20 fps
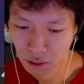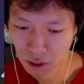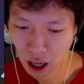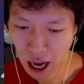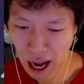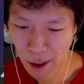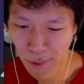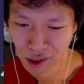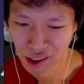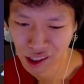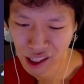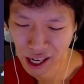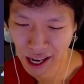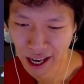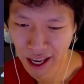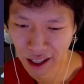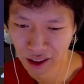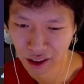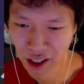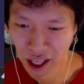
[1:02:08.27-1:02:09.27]
I was
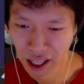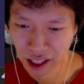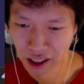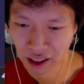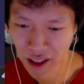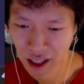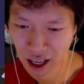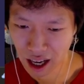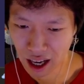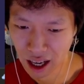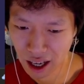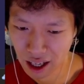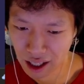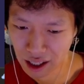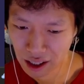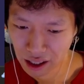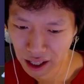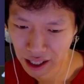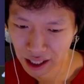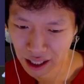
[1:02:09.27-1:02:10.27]
saying like
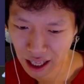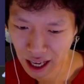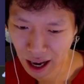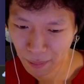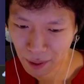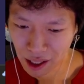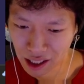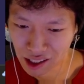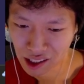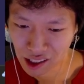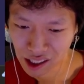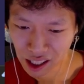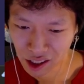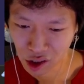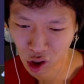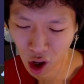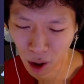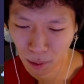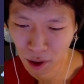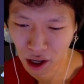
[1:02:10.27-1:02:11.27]
I mean 6
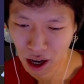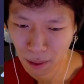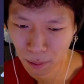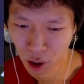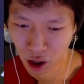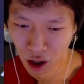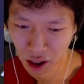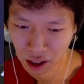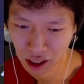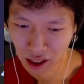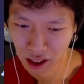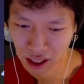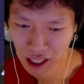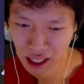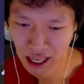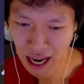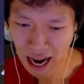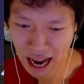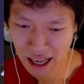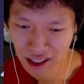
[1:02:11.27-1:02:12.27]
armor MR.
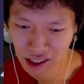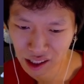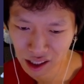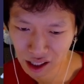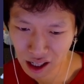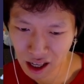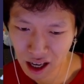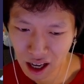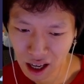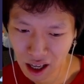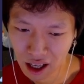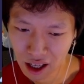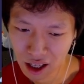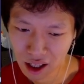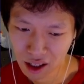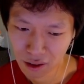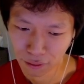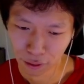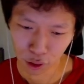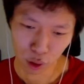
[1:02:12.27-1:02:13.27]
He has,
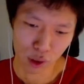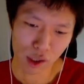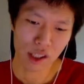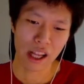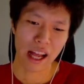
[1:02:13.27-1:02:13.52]
for those of you